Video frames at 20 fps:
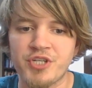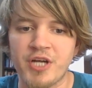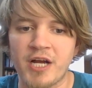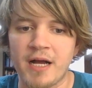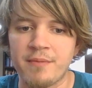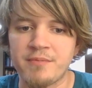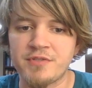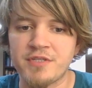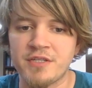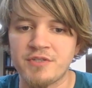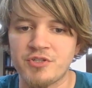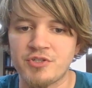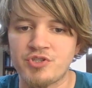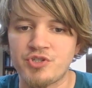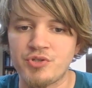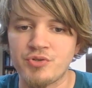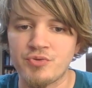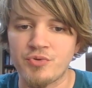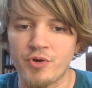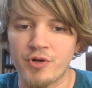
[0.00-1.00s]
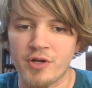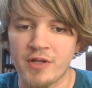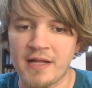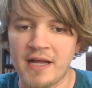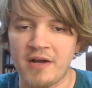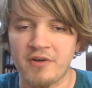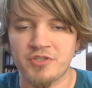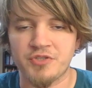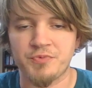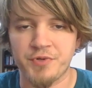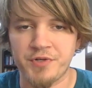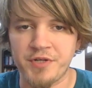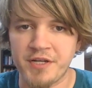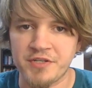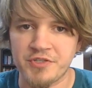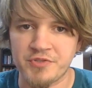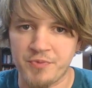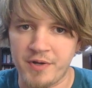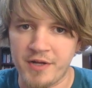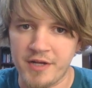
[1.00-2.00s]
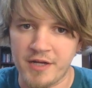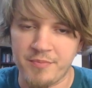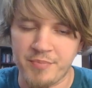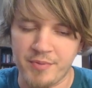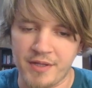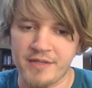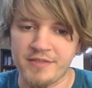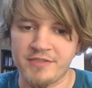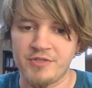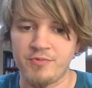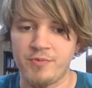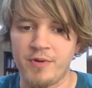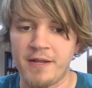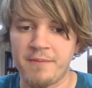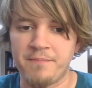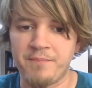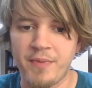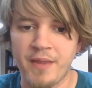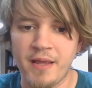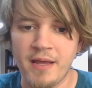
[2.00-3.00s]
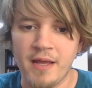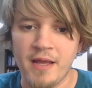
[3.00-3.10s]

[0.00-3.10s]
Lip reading: jobs in the Chu royal house, working his way up as he went.